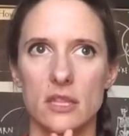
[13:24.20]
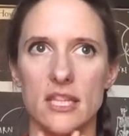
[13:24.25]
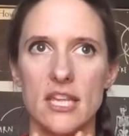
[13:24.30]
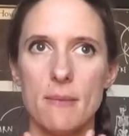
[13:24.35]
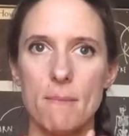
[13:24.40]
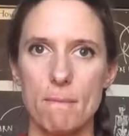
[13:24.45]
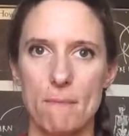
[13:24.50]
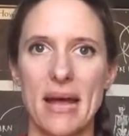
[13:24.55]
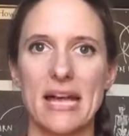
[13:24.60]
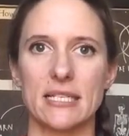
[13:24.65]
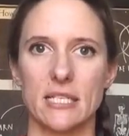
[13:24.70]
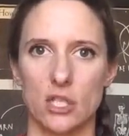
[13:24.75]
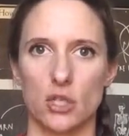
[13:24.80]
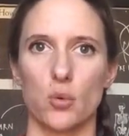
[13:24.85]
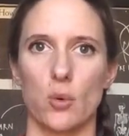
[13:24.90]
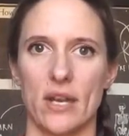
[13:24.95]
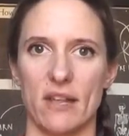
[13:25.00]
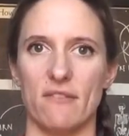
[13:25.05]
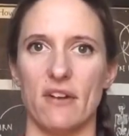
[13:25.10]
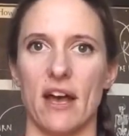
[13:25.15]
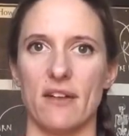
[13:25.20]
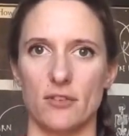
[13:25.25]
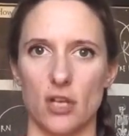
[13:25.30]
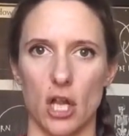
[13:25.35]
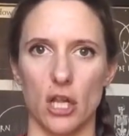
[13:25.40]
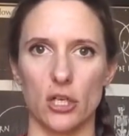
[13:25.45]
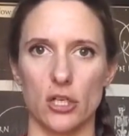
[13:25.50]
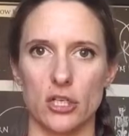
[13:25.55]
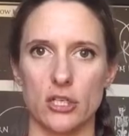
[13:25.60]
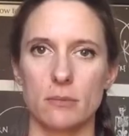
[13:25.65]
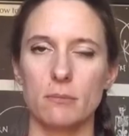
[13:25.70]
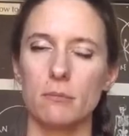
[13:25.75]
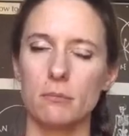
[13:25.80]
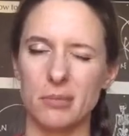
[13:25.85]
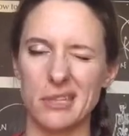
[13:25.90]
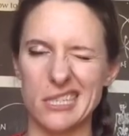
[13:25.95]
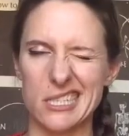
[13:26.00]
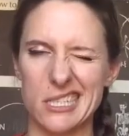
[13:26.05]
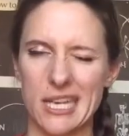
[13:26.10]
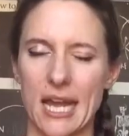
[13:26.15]
the best twenty-five dollars
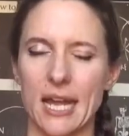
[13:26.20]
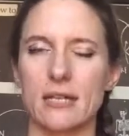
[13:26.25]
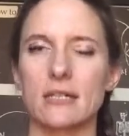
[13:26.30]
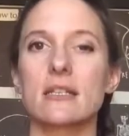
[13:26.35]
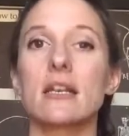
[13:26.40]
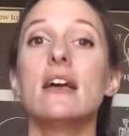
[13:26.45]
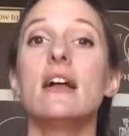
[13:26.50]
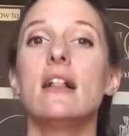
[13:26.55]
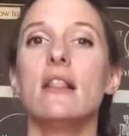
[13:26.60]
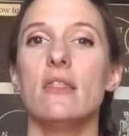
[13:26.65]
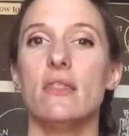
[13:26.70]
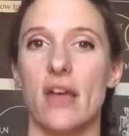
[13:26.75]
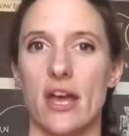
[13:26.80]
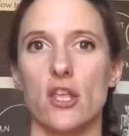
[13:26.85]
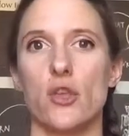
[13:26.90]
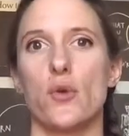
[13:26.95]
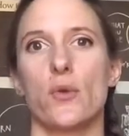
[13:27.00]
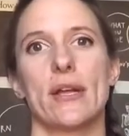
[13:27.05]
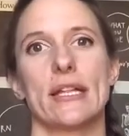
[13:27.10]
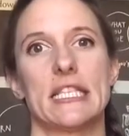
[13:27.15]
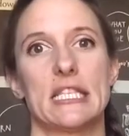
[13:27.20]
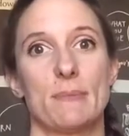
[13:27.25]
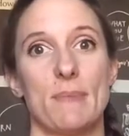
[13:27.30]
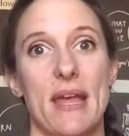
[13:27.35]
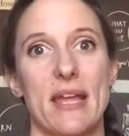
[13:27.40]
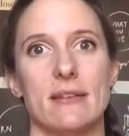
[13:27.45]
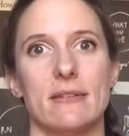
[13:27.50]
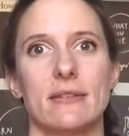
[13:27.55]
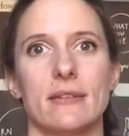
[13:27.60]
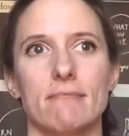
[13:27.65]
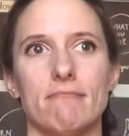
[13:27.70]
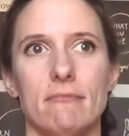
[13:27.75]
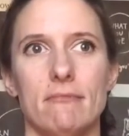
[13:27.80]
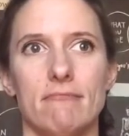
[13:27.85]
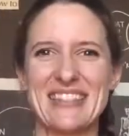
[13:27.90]
plus tax that you can spend.